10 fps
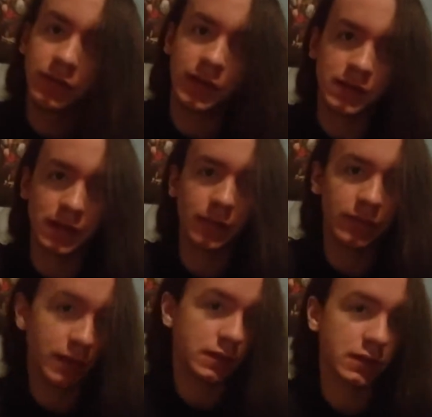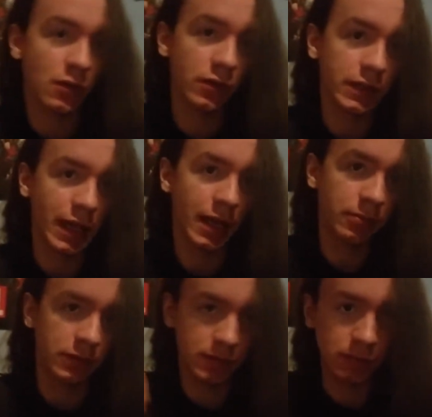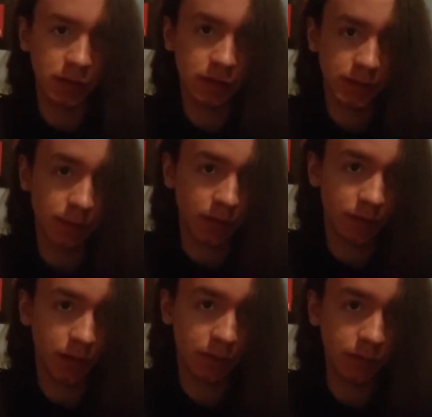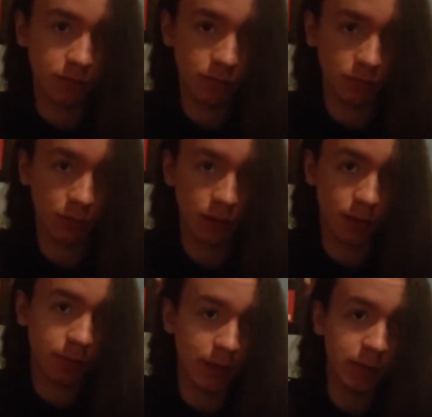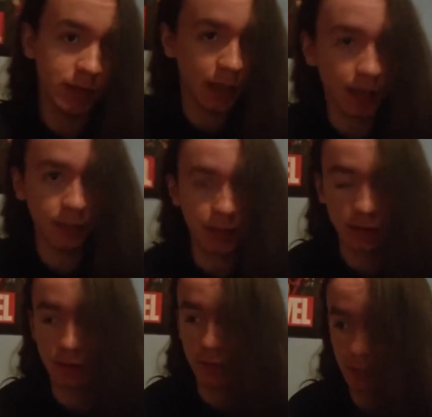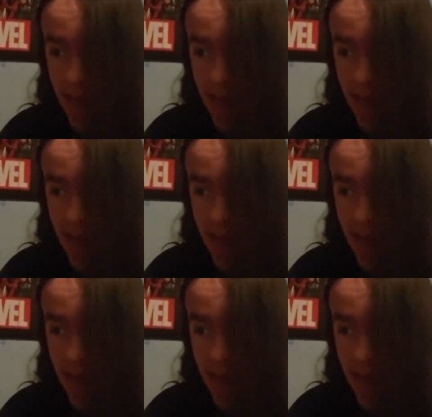that something is going to happen to me or something that might be happening to me